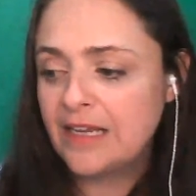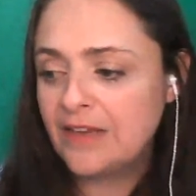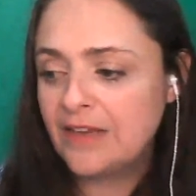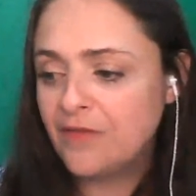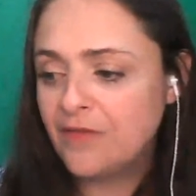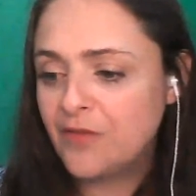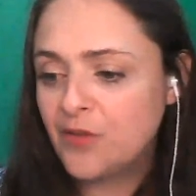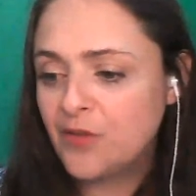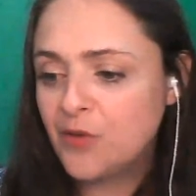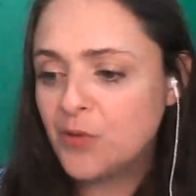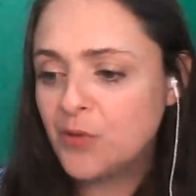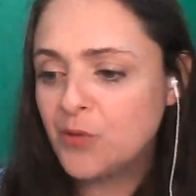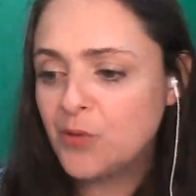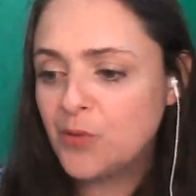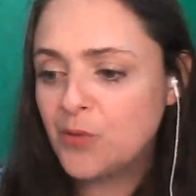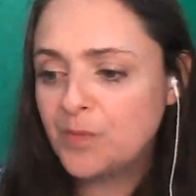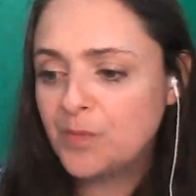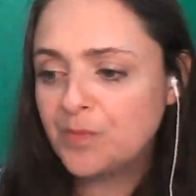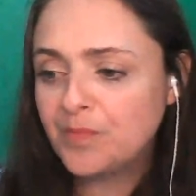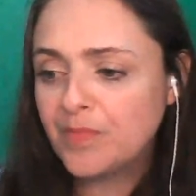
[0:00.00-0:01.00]
if
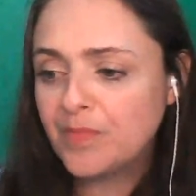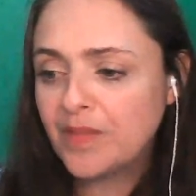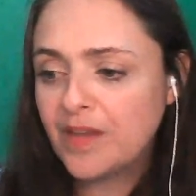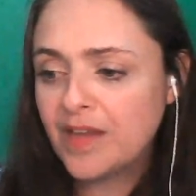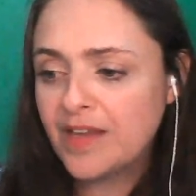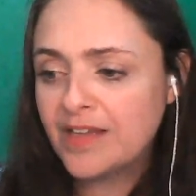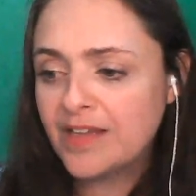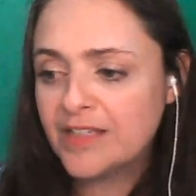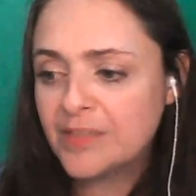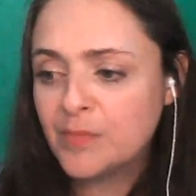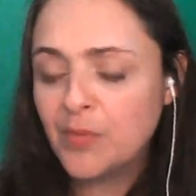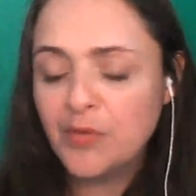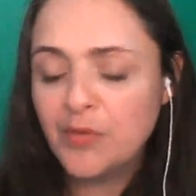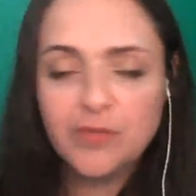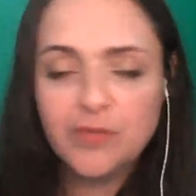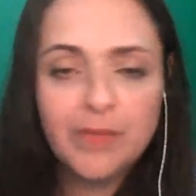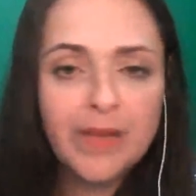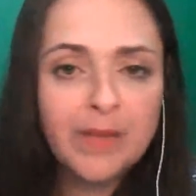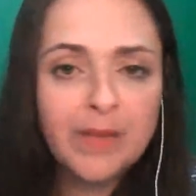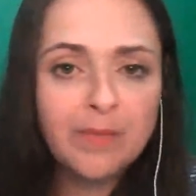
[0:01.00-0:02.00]
you
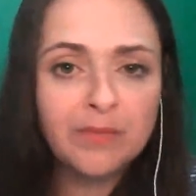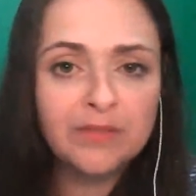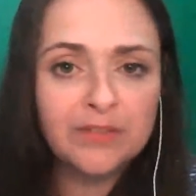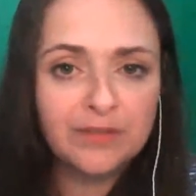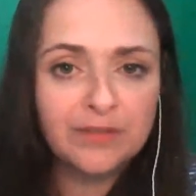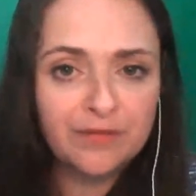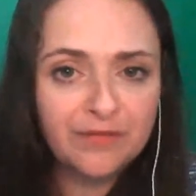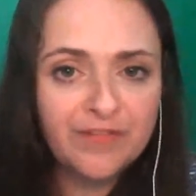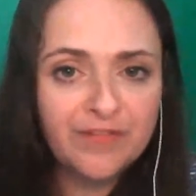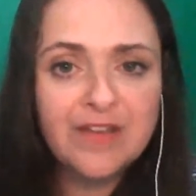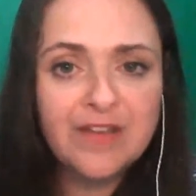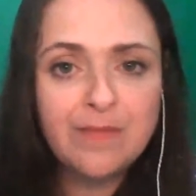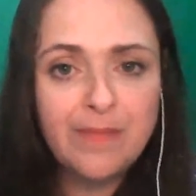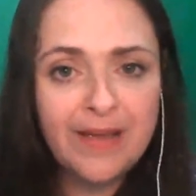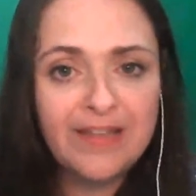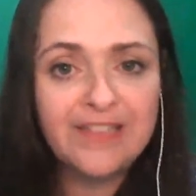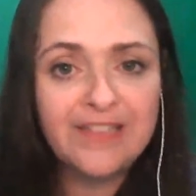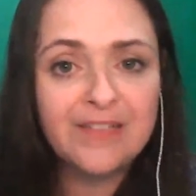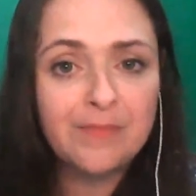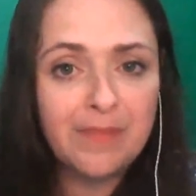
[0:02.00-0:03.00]
expose people to
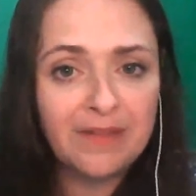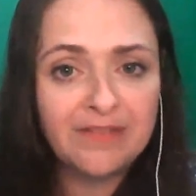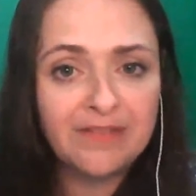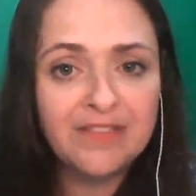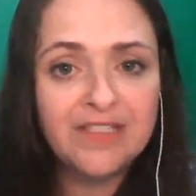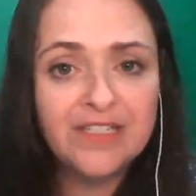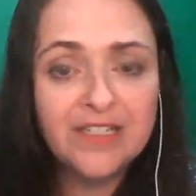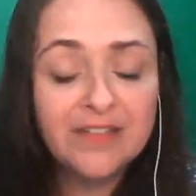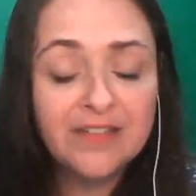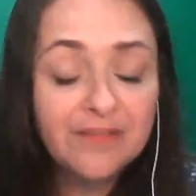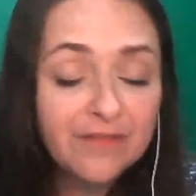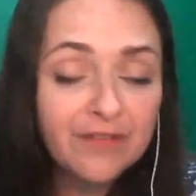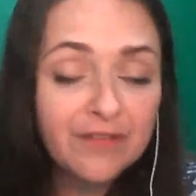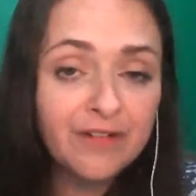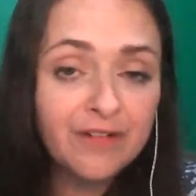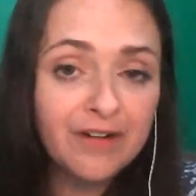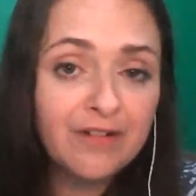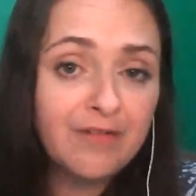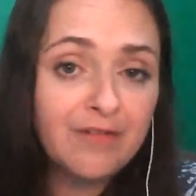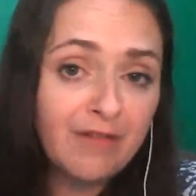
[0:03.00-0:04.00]
fear-based messaging
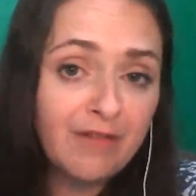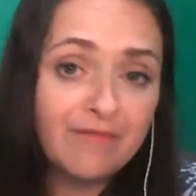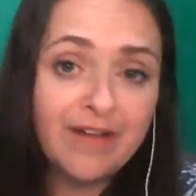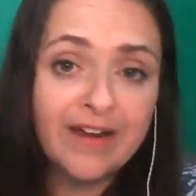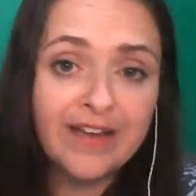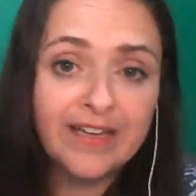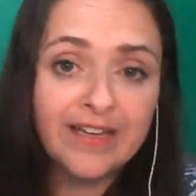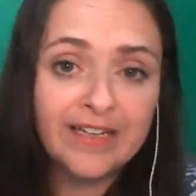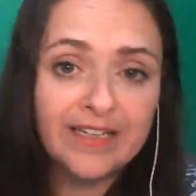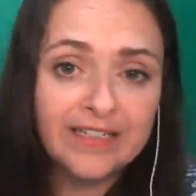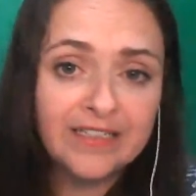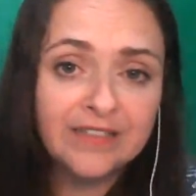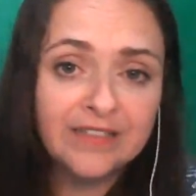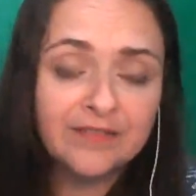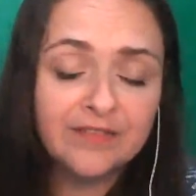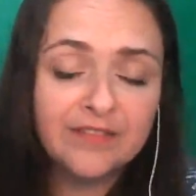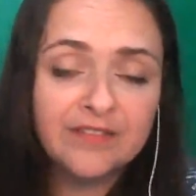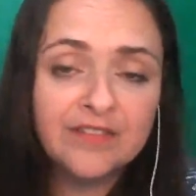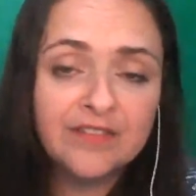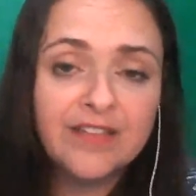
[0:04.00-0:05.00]
for a regular
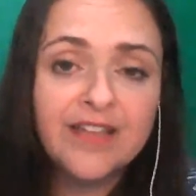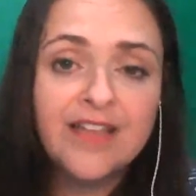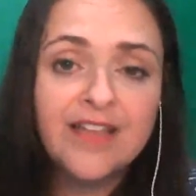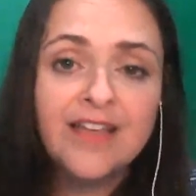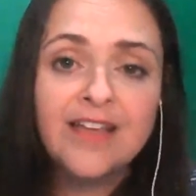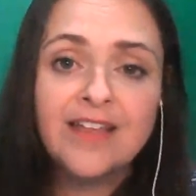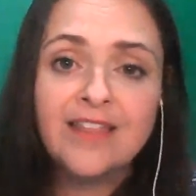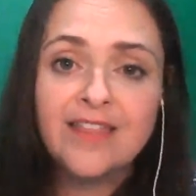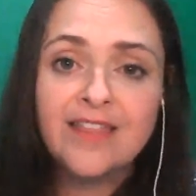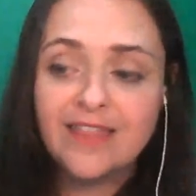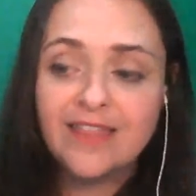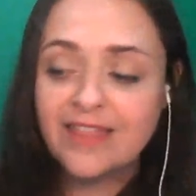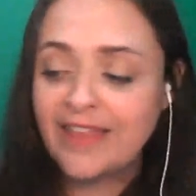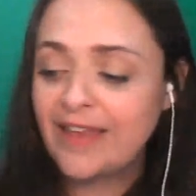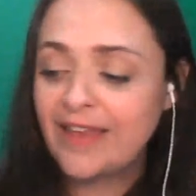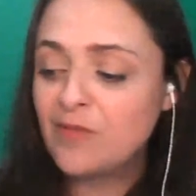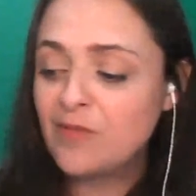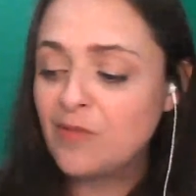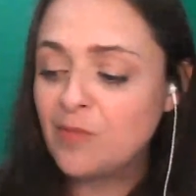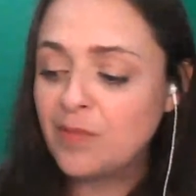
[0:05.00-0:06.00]
interval,
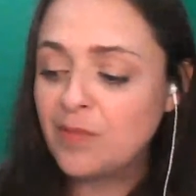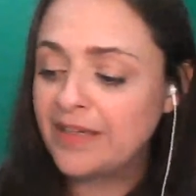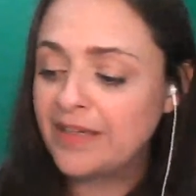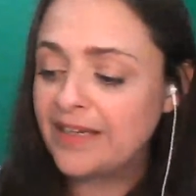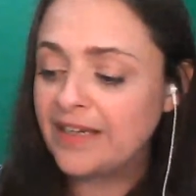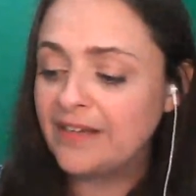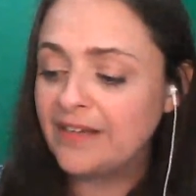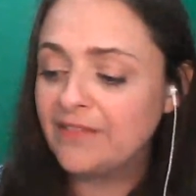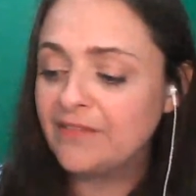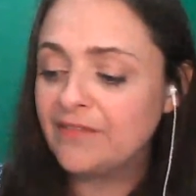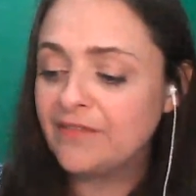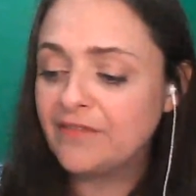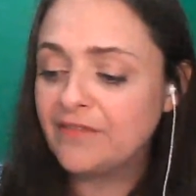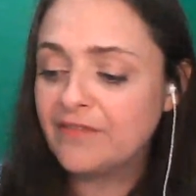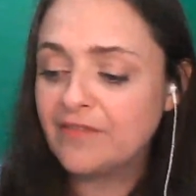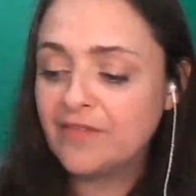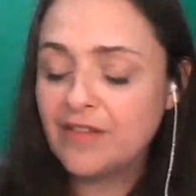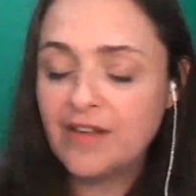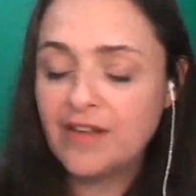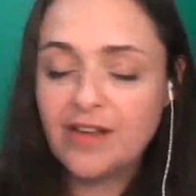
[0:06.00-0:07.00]
they will
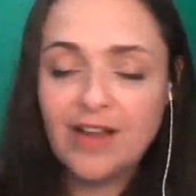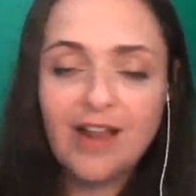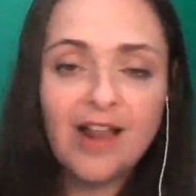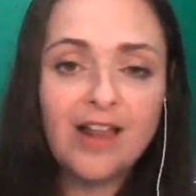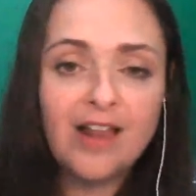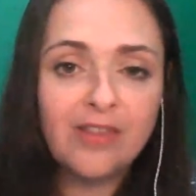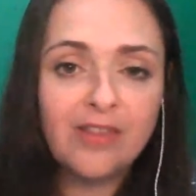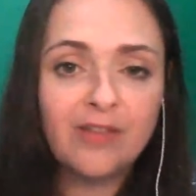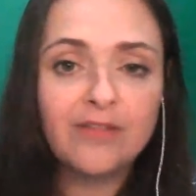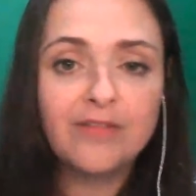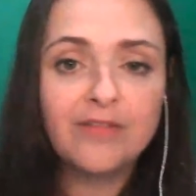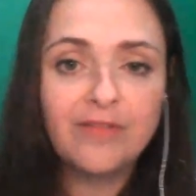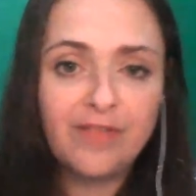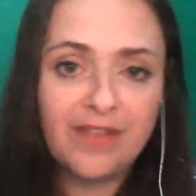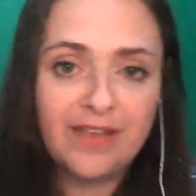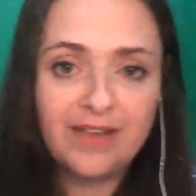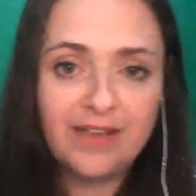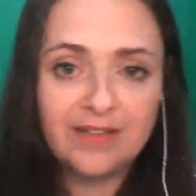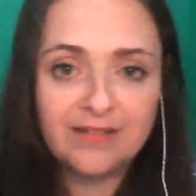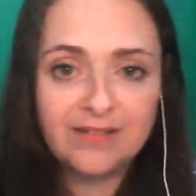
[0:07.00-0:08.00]
believe a lot of
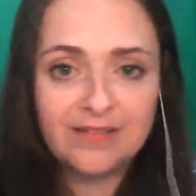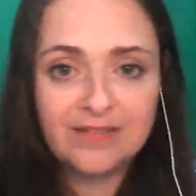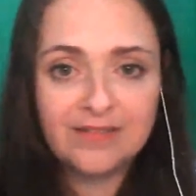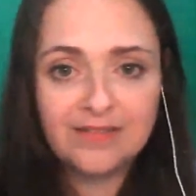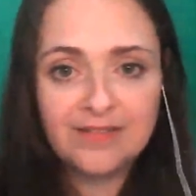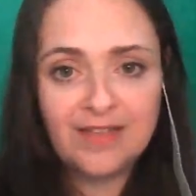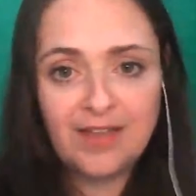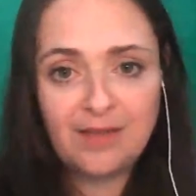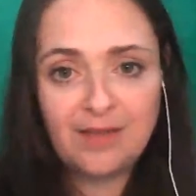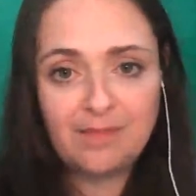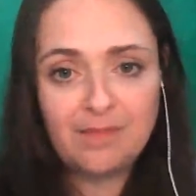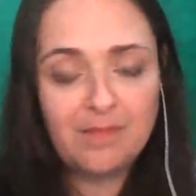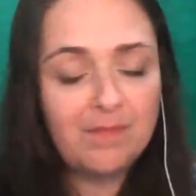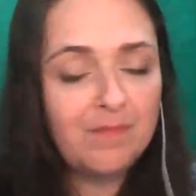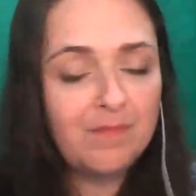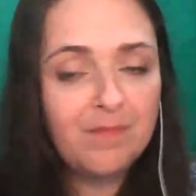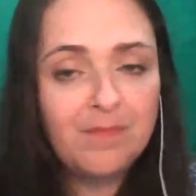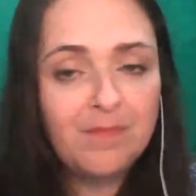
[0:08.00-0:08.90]
things that